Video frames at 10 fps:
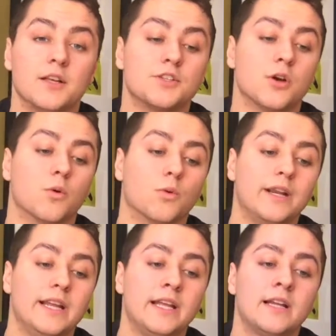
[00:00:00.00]
So
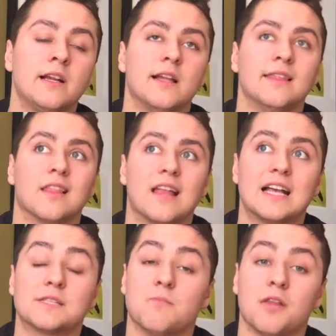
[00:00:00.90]
reading in the
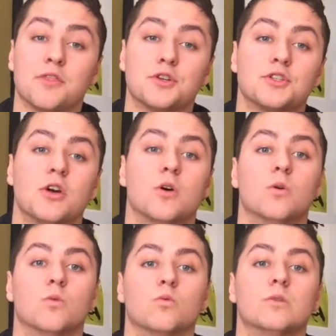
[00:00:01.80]
last month or
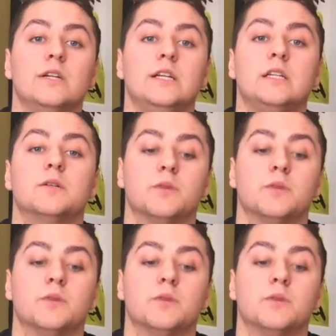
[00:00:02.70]
so really,